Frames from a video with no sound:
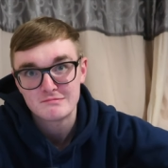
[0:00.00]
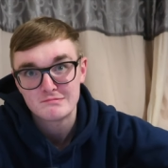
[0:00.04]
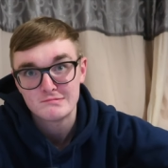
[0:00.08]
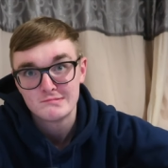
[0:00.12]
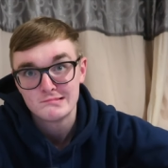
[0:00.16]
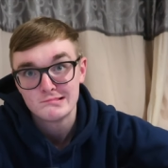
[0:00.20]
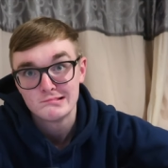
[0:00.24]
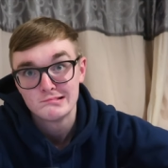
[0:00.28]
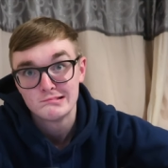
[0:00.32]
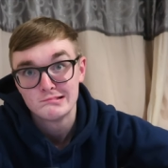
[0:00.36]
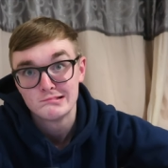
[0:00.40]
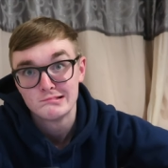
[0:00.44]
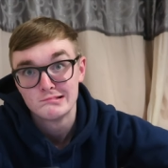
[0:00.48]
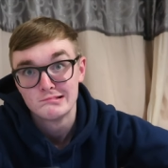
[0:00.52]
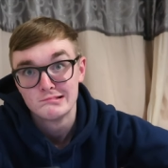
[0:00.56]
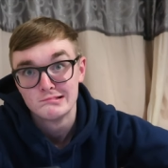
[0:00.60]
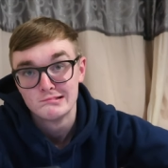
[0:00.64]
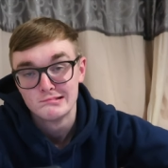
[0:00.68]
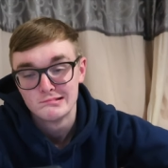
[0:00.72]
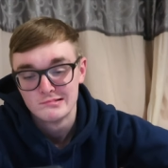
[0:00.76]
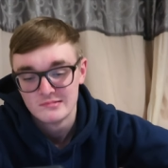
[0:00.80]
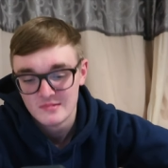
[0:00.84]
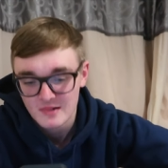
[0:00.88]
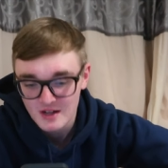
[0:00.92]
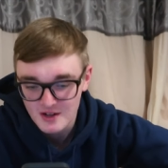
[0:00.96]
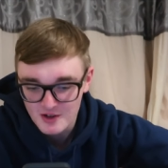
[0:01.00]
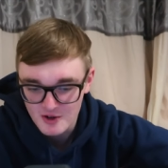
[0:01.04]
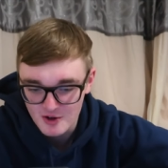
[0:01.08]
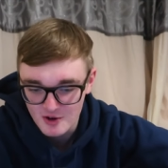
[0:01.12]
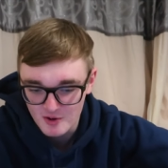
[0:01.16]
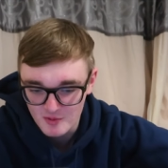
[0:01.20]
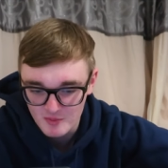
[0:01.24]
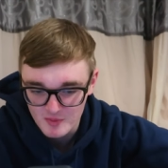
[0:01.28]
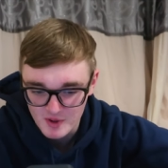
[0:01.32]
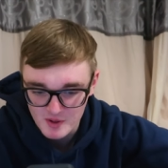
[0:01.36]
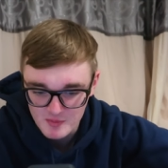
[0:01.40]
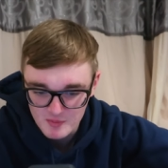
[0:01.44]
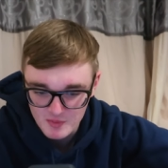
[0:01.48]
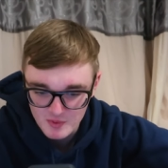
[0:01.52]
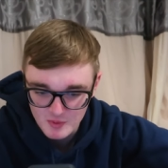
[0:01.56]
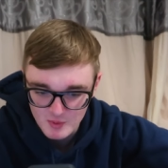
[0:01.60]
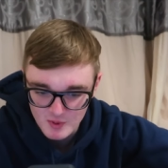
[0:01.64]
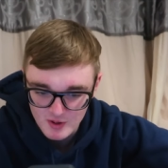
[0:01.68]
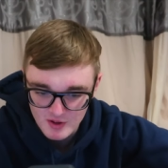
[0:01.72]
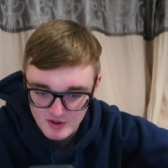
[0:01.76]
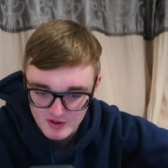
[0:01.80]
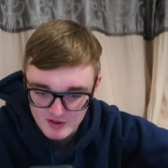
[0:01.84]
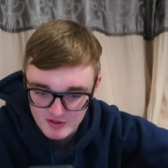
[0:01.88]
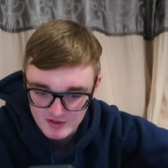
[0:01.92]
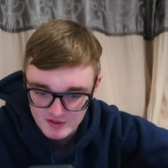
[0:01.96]
I can't remember
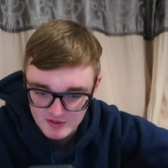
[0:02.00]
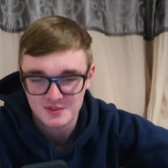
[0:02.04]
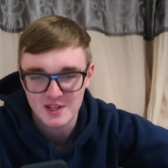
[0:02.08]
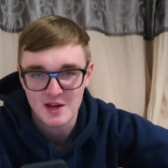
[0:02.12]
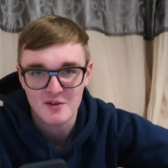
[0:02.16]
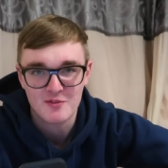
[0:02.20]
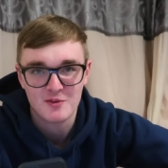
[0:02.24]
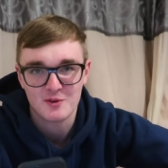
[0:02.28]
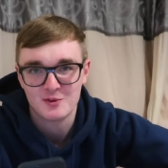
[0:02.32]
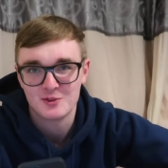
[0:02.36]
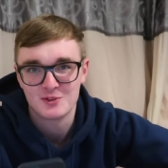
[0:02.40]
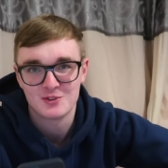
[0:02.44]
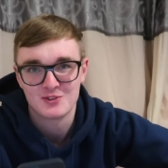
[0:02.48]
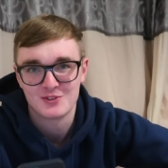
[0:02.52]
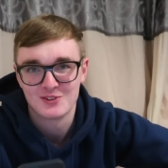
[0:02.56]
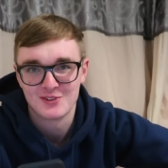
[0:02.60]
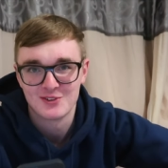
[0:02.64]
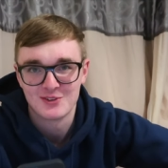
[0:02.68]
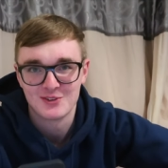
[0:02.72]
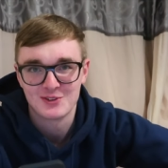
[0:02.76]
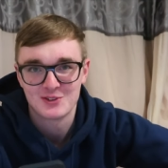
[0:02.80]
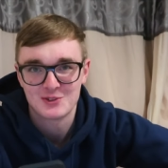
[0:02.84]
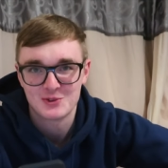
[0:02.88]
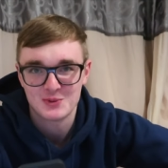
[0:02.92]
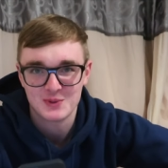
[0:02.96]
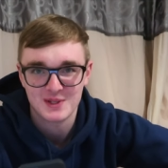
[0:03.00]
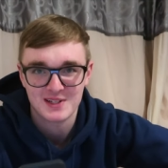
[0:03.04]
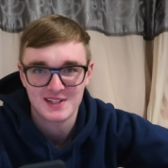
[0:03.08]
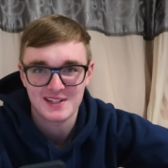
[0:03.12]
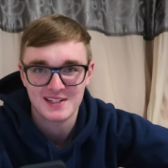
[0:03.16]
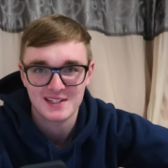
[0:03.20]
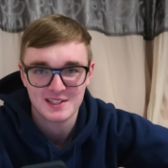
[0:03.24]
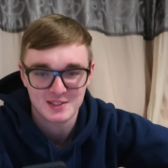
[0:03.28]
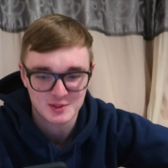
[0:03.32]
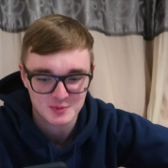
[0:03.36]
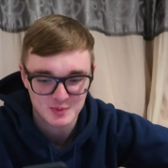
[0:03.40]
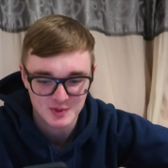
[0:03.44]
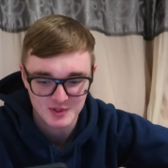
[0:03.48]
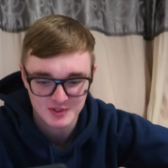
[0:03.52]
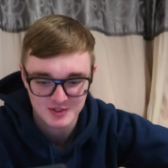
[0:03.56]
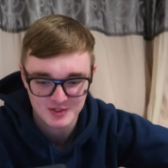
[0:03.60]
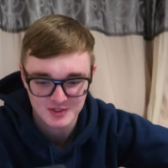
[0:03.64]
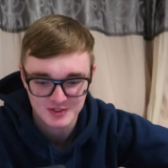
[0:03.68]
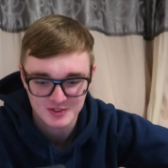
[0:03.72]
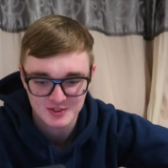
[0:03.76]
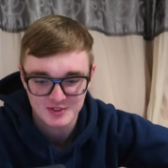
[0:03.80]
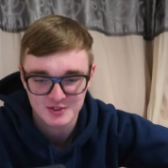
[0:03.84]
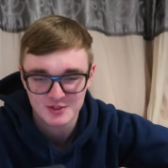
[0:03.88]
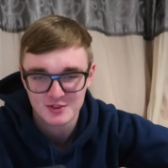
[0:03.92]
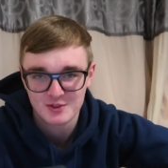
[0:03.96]
it. Defo doesn't like Twiglets
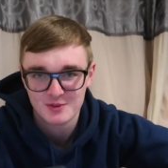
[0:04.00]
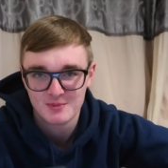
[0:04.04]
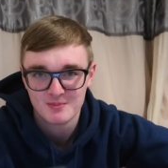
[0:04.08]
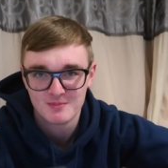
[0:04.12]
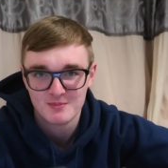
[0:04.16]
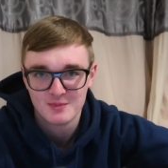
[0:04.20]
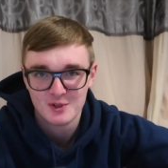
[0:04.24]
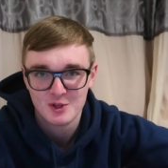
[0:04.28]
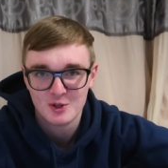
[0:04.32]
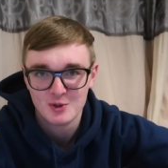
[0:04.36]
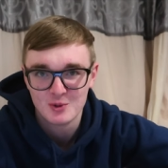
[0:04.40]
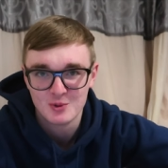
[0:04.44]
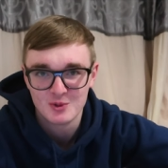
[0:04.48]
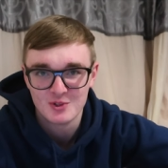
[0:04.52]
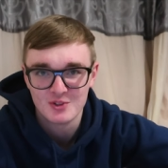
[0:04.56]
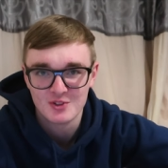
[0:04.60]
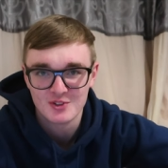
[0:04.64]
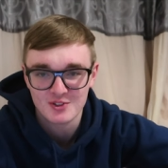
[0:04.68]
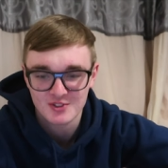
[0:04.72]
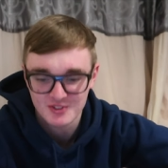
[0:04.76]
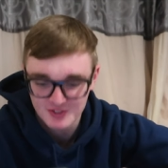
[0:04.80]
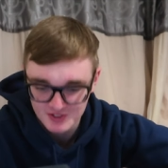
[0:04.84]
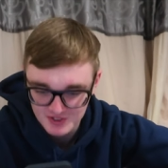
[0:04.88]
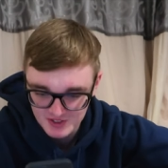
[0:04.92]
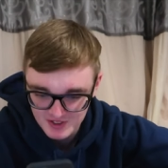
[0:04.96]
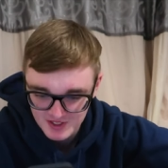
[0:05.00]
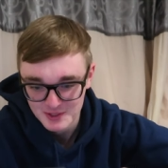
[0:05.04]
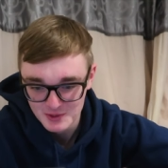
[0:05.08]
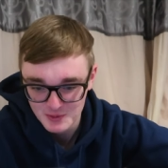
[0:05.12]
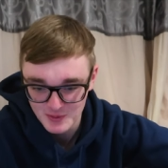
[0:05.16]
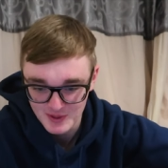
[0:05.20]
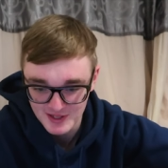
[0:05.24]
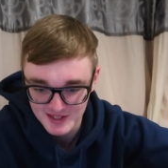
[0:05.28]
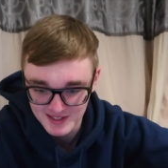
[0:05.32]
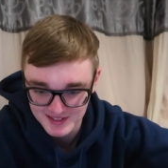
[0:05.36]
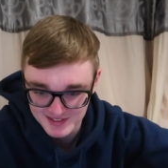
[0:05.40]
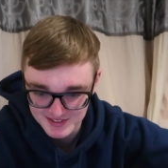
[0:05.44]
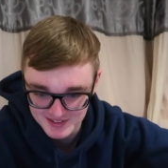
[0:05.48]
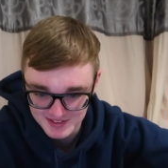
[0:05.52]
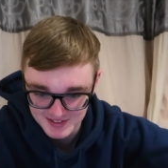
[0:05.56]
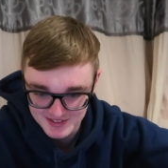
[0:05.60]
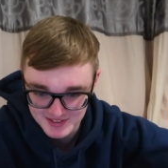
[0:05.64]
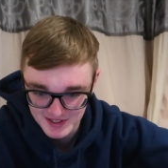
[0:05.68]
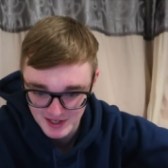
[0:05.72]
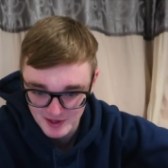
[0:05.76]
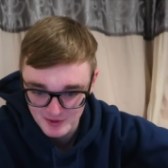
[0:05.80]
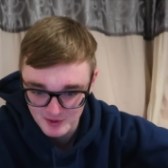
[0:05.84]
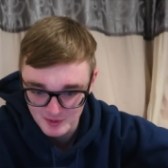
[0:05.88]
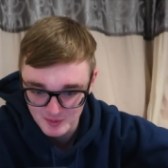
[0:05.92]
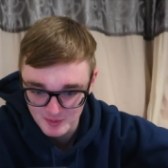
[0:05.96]
because who does? Twiglets are
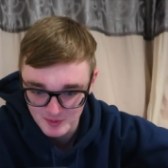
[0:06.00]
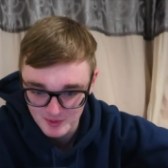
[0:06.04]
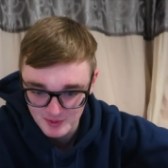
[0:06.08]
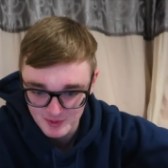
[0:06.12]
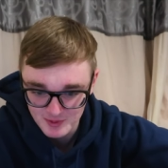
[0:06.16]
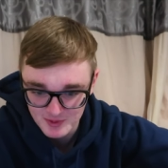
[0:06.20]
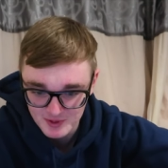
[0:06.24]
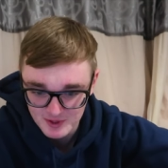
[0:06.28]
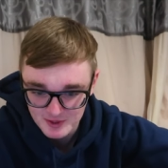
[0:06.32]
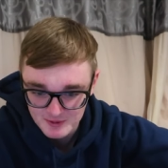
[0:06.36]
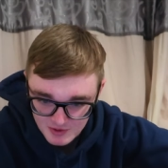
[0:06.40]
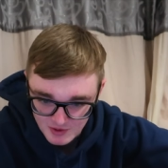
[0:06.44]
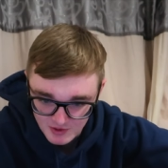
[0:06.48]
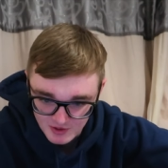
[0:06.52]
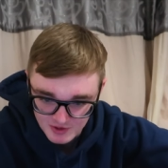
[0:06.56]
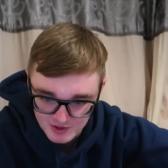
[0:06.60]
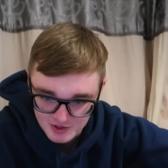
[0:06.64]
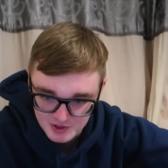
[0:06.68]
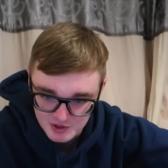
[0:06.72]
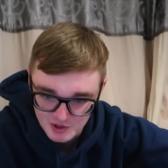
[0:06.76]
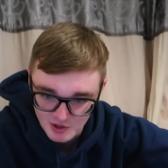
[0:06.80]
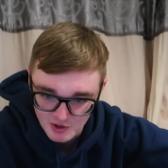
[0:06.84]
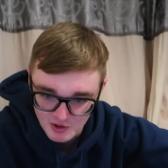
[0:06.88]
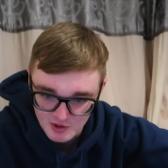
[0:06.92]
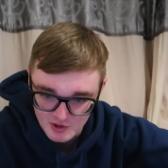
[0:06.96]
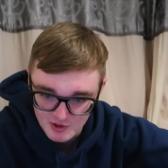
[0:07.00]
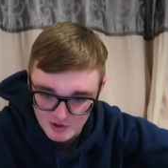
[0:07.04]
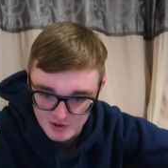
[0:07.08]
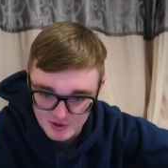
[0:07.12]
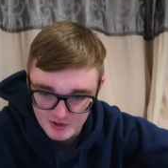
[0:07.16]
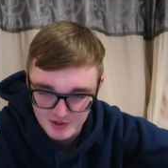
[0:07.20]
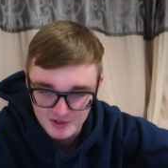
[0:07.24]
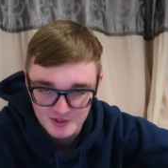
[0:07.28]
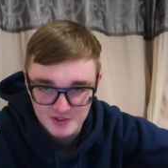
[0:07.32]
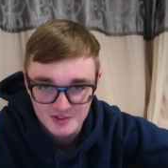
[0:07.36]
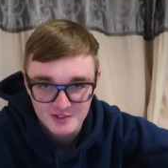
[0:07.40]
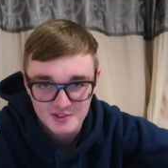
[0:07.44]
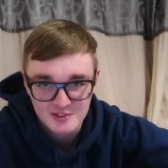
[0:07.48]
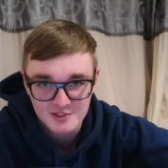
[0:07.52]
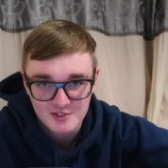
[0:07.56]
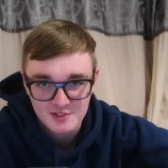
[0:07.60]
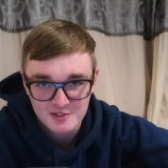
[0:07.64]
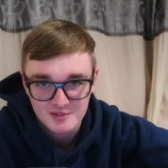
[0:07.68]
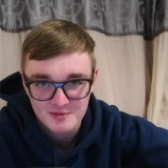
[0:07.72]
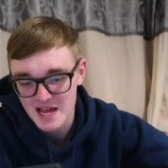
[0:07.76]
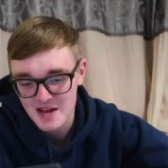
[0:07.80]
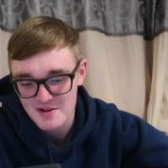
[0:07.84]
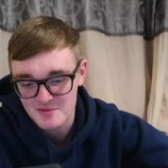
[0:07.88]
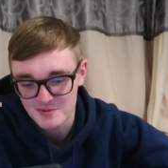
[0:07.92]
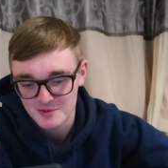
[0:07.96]
terrible. Right, chocolates.
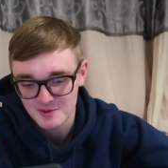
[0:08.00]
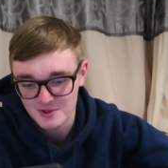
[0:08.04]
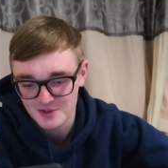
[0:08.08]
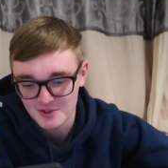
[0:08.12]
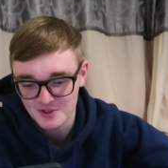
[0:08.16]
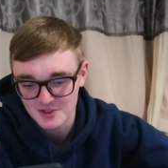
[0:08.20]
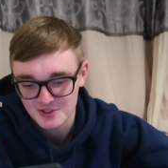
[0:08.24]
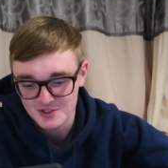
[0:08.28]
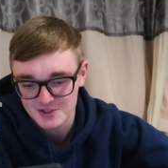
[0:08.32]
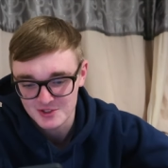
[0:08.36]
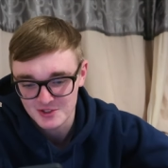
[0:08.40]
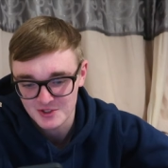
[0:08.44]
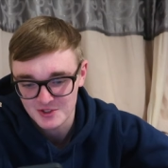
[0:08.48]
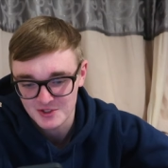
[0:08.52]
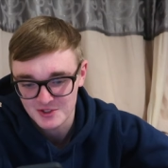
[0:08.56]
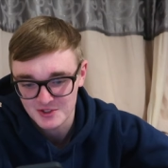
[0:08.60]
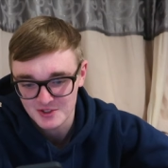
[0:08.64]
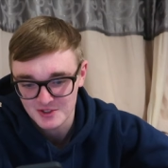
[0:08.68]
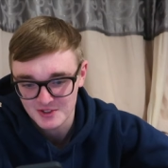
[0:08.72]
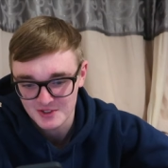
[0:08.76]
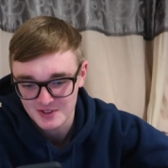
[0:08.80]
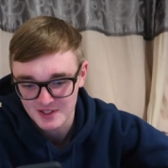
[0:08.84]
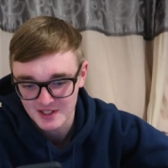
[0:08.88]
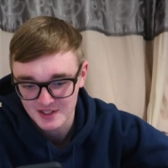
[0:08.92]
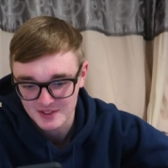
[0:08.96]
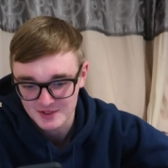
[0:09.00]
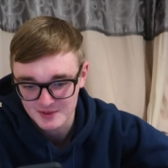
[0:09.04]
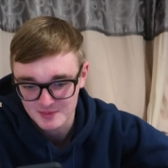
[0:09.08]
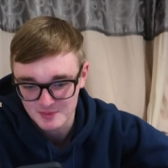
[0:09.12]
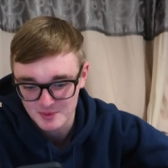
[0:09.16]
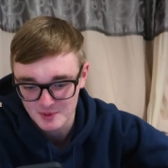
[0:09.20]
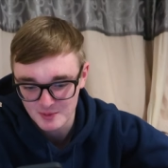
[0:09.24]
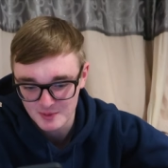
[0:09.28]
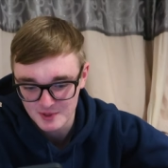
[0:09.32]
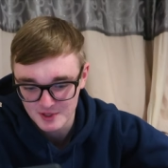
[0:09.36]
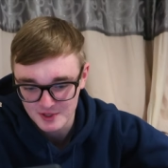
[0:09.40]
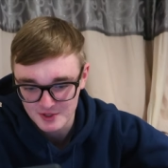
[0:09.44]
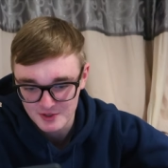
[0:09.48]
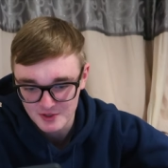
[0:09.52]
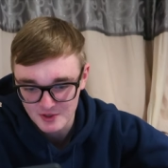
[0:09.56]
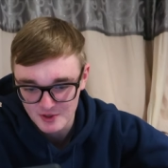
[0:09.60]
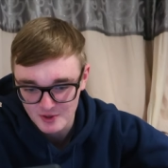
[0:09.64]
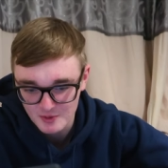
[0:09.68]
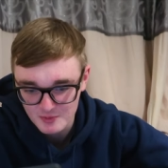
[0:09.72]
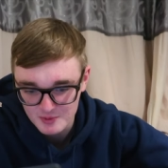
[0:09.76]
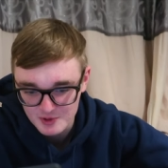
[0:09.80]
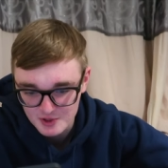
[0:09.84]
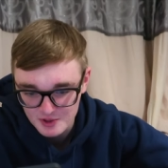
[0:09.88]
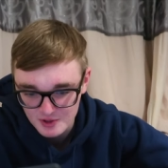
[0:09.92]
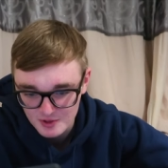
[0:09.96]
Everyone likes chocolate, that's probably a good
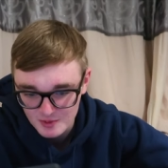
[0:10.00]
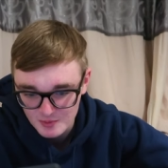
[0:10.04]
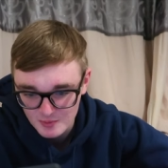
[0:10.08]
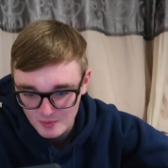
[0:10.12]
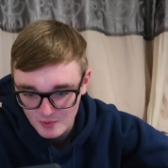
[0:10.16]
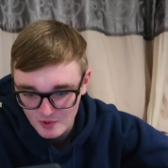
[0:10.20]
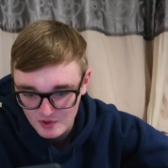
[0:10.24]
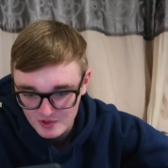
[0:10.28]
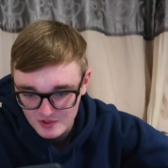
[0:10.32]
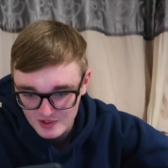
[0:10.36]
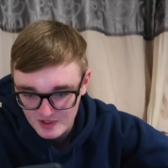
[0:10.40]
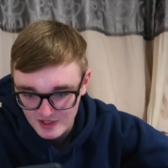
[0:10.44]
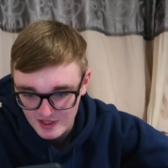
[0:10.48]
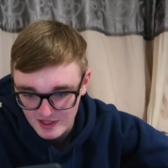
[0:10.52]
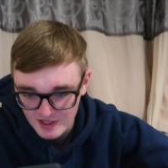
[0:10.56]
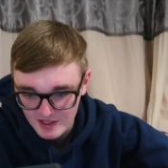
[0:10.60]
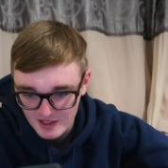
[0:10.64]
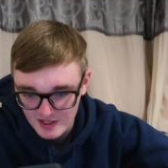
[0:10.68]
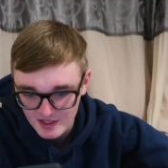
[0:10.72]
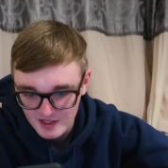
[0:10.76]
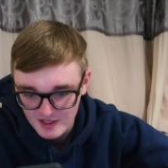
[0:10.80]
option. What's that?